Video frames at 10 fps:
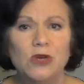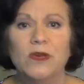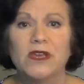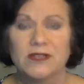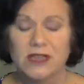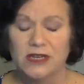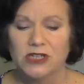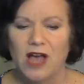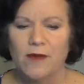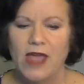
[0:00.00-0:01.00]
because
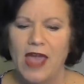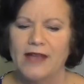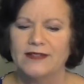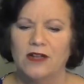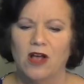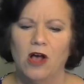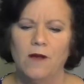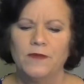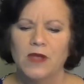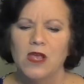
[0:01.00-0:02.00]
Kajabi has it all.
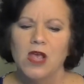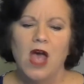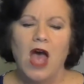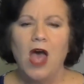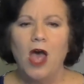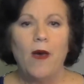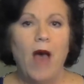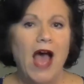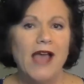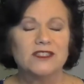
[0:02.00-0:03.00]

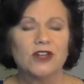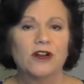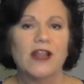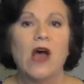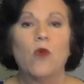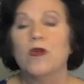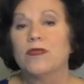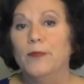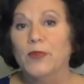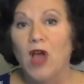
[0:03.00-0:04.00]
I started out with
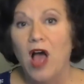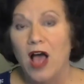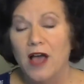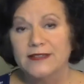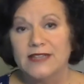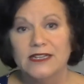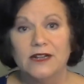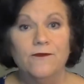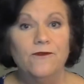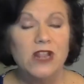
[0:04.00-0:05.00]
blogs. I did
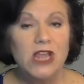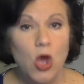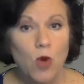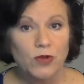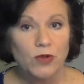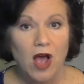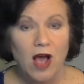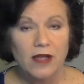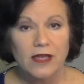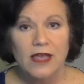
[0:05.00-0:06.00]
a video
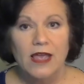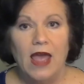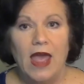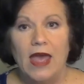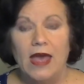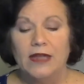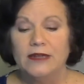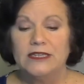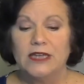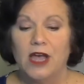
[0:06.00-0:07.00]
blog,
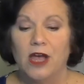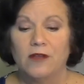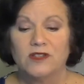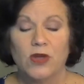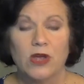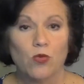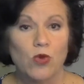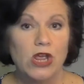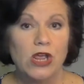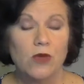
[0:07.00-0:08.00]
and so I could
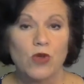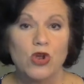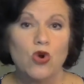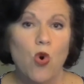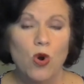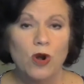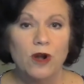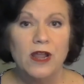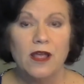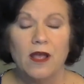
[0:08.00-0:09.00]

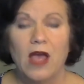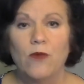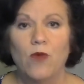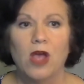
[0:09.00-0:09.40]
record. I